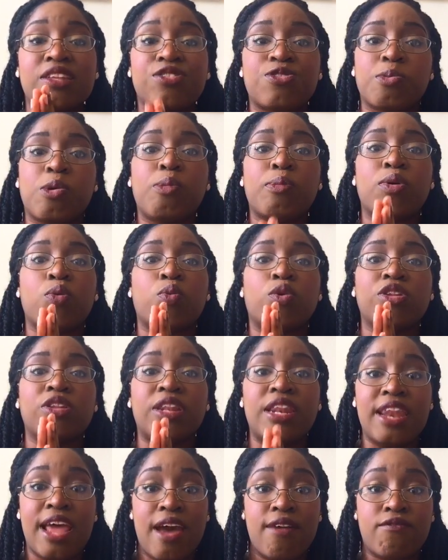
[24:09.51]
this moment will
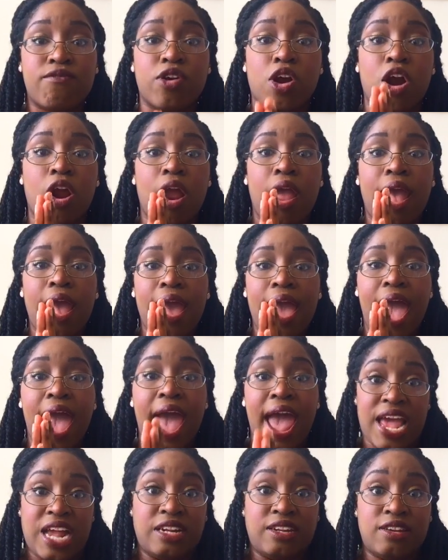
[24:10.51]
never
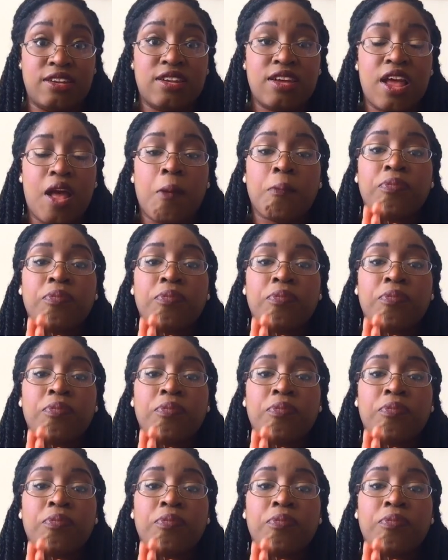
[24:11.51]
end.